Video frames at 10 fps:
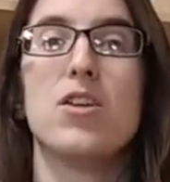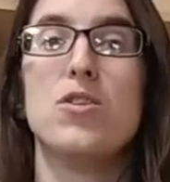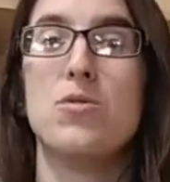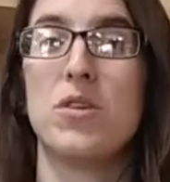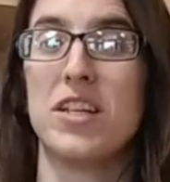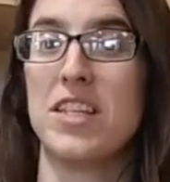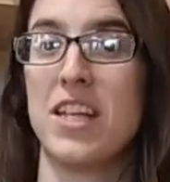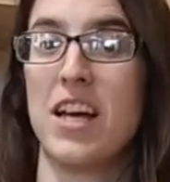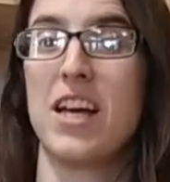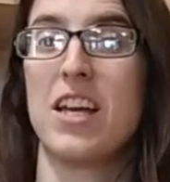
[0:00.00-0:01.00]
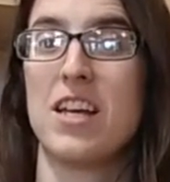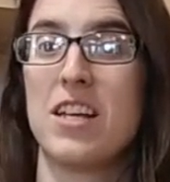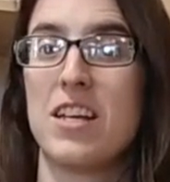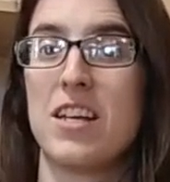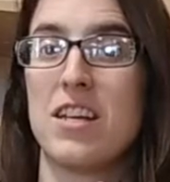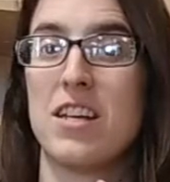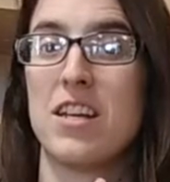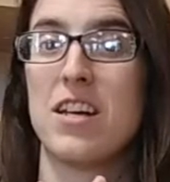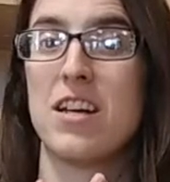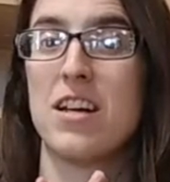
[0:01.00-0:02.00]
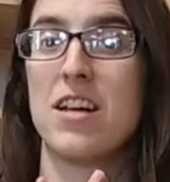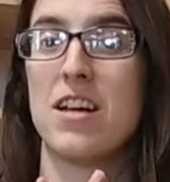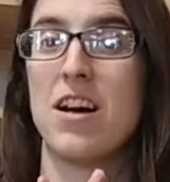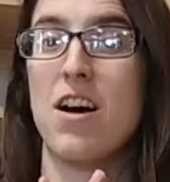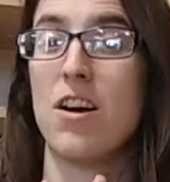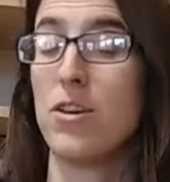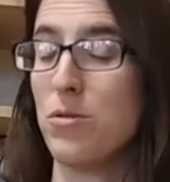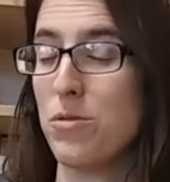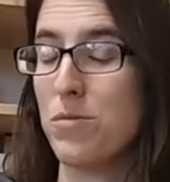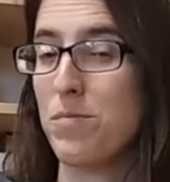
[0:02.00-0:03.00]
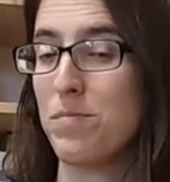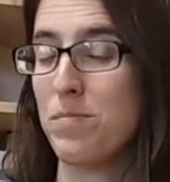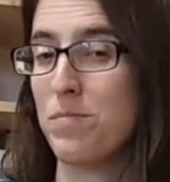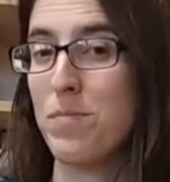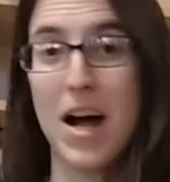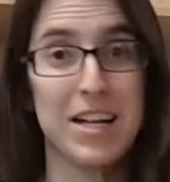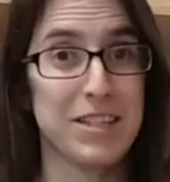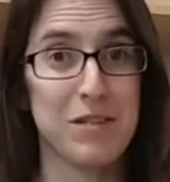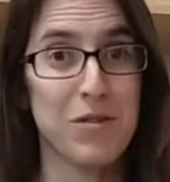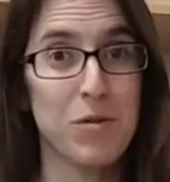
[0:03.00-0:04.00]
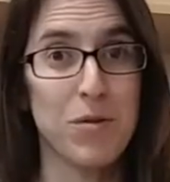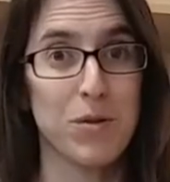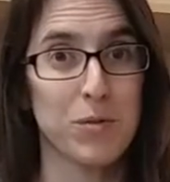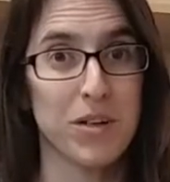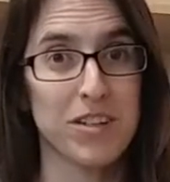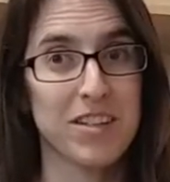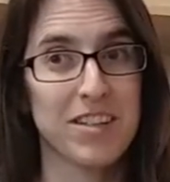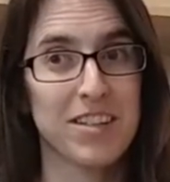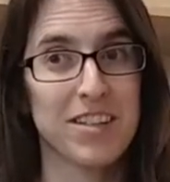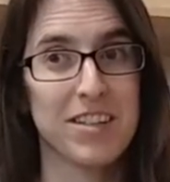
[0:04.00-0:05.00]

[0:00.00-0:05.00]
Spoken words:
You can say, are you positive you know those words?